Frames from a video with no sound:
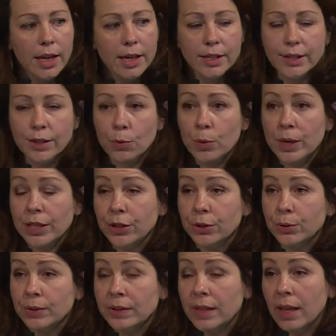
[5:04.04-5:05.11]
So when
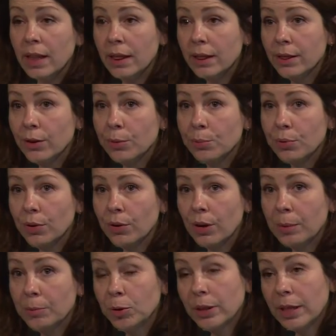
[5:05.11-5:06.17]
you sell the
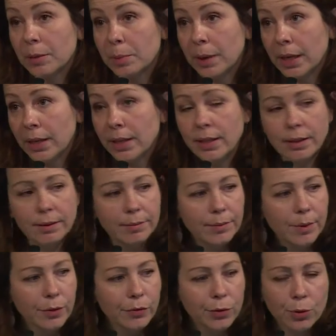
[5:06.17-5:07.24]
program, you get paid,
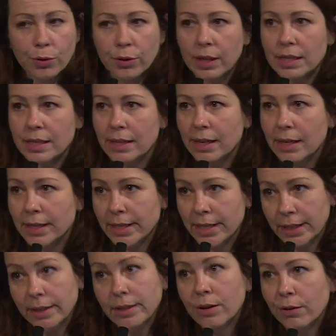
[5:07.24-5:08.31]
of course, that's the
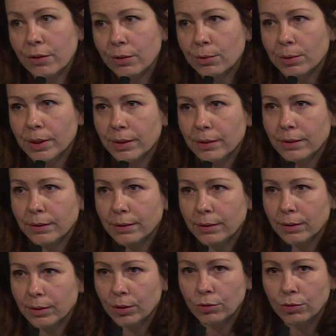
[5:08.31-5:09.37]
idea. Otherwise,
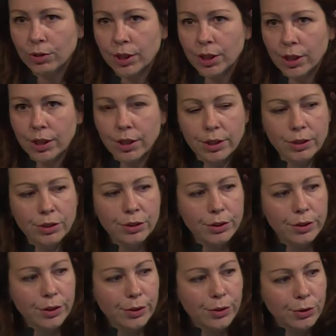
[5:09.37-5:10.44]
you change,
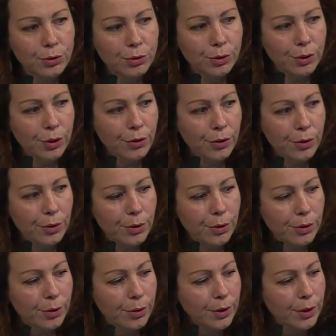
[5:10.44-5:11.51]
you do
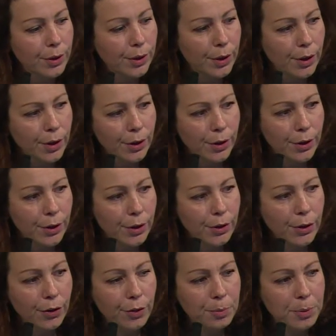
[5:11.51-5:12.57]
another
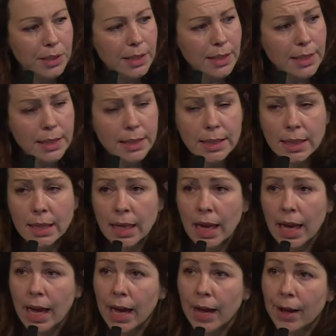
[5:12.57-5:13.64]
another business.
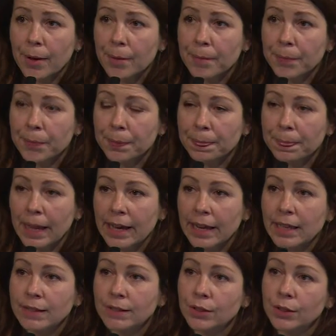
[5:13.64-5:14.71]
And
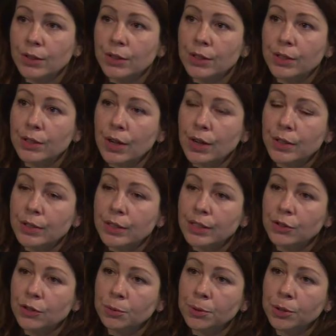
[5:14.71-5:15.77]
as a
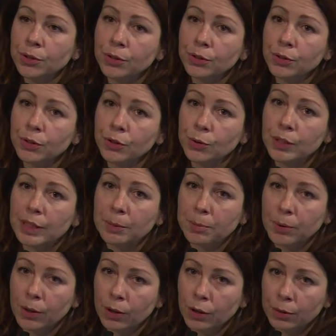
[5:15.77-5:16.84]
distributor, you keep
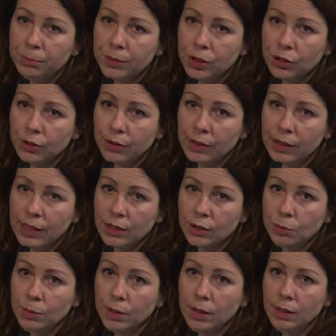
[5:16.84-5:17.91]
a commission.
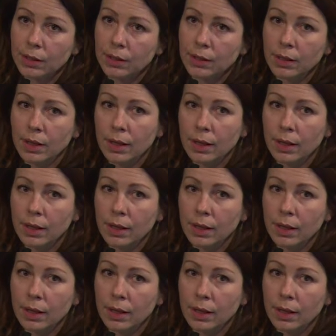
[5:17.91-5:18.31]
That's what